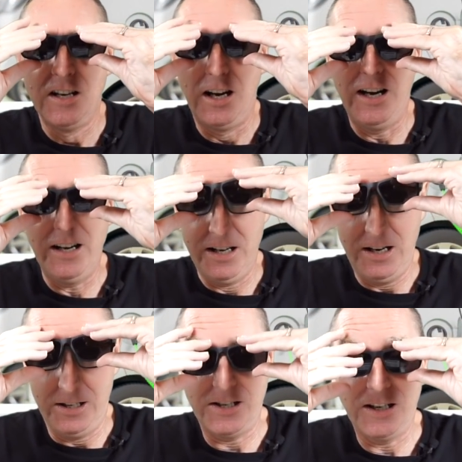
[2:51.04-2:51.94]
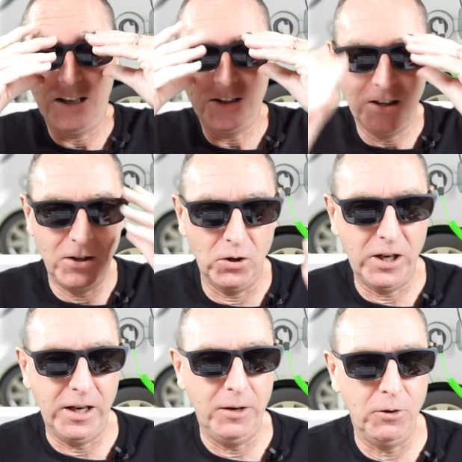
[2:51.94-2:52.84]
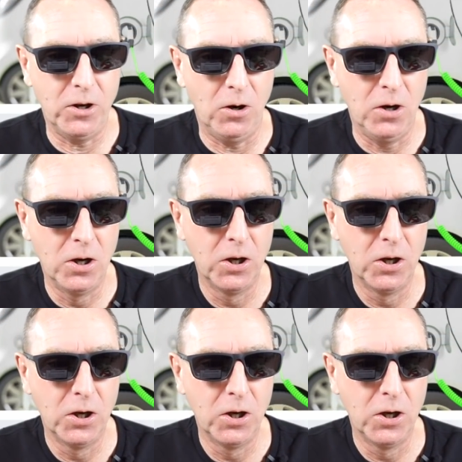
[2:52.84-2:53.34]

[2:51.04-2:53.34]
I gotta get the sunglasses on. Okay, here we go.